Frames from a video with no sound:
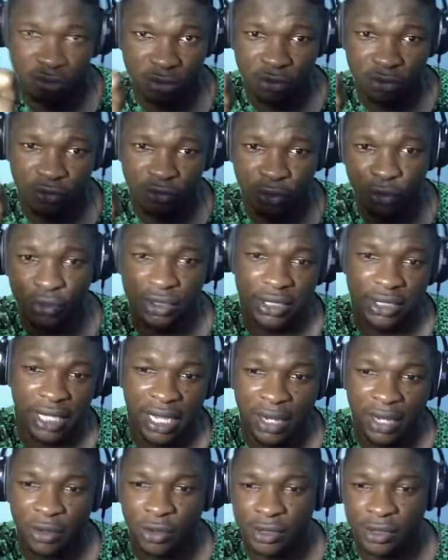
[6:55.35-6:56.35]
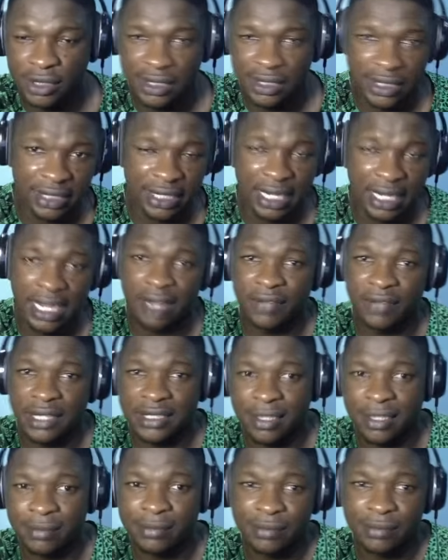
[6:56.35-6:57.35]
For those that are concerned and have
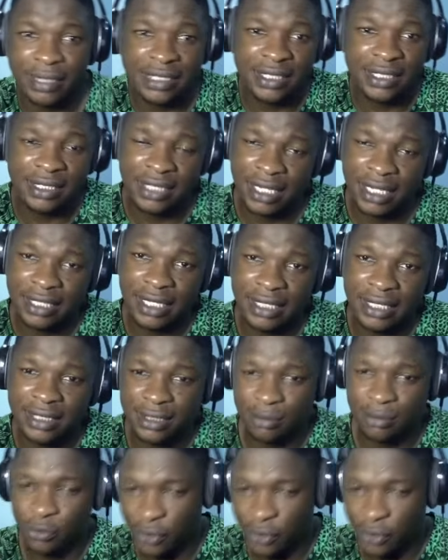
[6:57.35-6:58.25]
Adam Massina in their team,